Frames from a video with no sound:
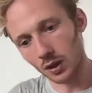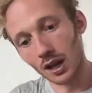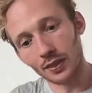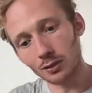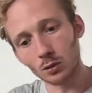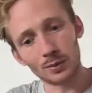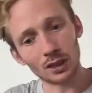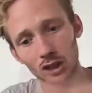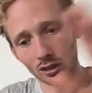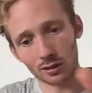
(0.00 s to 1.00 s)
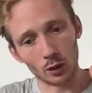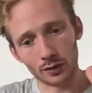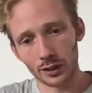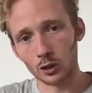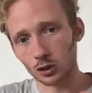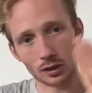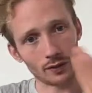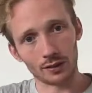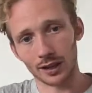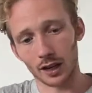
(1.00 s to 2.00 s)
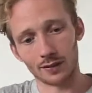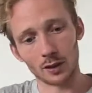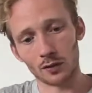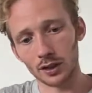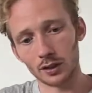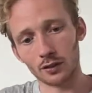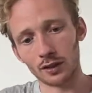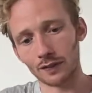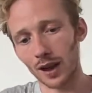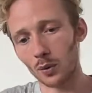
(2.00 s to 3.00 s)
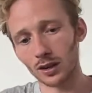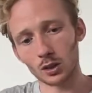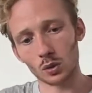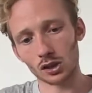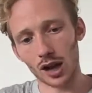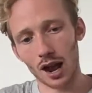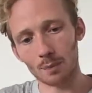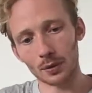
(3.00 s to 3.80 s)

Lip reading: This would be a good silver needle just for the sake of silver needle. If I went into a shop,